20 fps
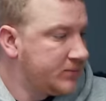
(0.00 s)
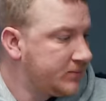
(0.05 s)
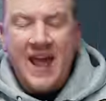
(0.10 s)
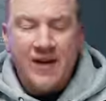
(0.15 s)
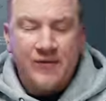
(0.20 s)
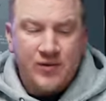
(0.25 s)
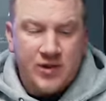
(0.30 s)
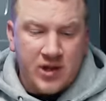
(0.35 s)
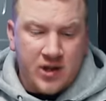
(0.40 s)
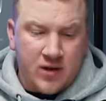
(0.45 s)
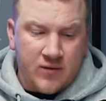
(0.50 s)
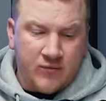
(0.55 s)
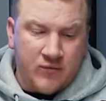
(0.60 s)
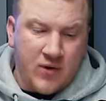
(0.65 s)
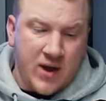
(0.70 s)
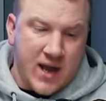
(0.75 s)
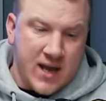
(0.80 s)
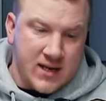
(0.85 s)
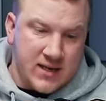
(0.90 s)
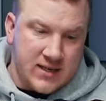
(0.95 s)
Everything I've
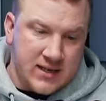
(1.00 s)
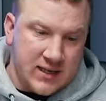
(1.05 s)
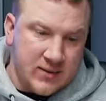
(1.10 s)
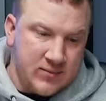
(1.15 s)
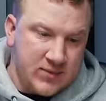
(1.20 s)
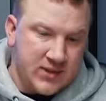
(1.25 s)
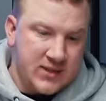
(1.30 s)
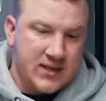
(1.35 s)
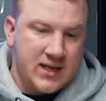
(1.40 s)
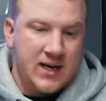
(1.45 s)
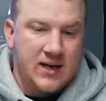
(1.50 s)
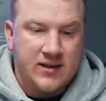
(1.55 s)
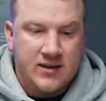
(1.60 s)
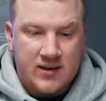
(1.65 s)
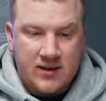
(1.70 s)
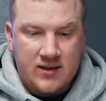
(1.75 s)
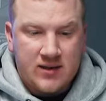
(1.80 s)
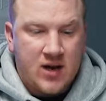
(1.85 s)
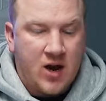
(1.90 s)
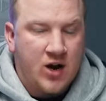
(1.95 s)
read seems to say
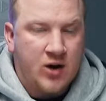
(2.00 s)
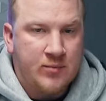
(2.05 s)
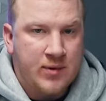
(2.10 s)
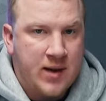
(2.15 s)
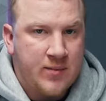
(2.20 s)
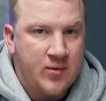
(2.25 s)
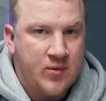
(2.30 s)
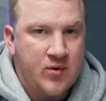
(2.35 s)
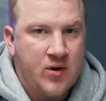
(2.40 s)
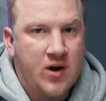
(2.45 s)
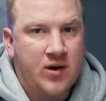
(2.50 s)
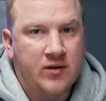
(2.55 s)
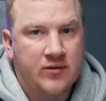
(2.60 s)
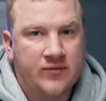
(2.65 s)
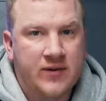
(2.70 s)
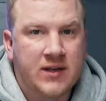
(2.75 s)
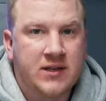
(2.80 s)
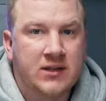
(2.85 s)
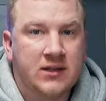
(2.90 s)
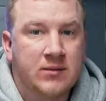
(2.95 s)
that young people are
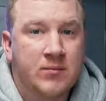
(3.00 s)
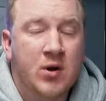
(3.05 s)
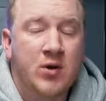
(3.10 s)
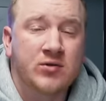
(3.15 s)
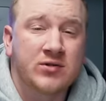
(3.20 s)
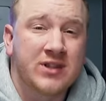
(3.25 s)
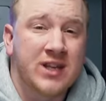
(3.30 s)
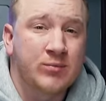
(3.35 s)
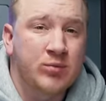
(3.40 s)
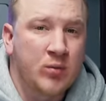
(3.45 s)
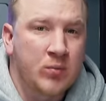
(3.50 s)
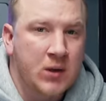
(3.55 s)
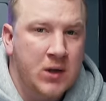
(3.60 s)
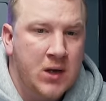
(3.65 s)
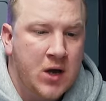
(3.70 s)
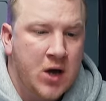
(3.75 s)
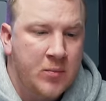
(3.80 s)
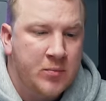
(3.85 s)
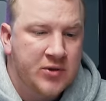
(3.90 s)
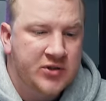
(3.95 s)
affected the most, and they probably
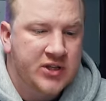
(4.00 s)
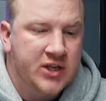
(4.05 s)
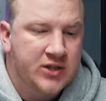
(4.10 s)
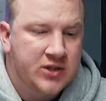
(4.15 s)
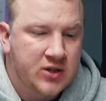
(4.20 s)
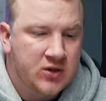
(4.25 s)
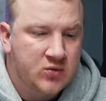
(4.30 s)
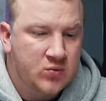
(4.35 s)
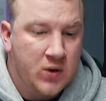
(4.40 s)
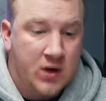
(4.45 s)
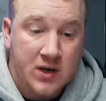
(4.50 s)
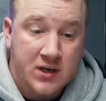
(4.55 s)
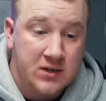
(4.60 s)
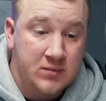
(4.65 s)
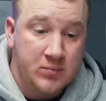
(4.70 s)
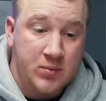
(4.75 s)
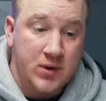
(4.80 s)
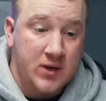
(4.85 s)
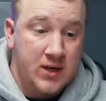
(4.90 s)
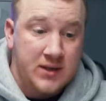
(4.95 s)
are percentage-wise,
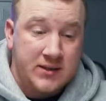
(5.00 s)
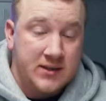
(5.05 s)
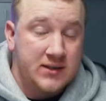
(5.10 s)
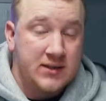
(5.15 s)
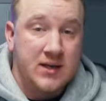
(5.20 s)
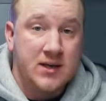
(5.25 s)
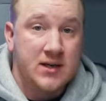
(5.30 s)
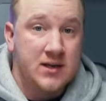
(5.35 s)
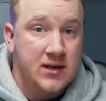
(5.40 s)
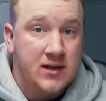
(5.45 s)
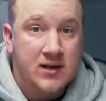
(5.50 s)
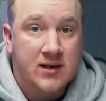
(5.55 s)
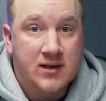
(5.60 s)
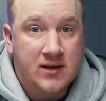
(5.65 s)
but as I say,